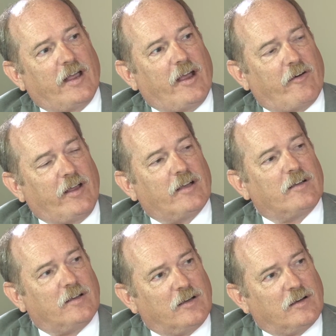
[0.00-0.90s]
area
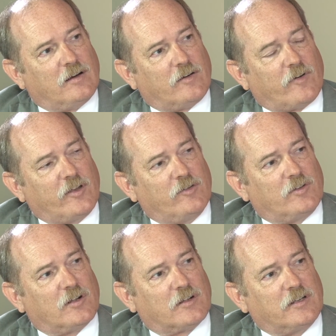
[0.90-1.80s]
of our
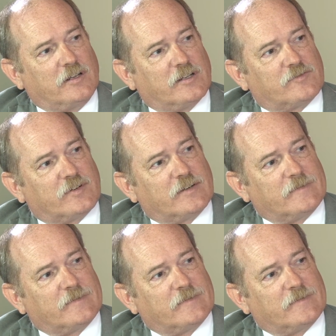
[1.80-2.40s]
utility district.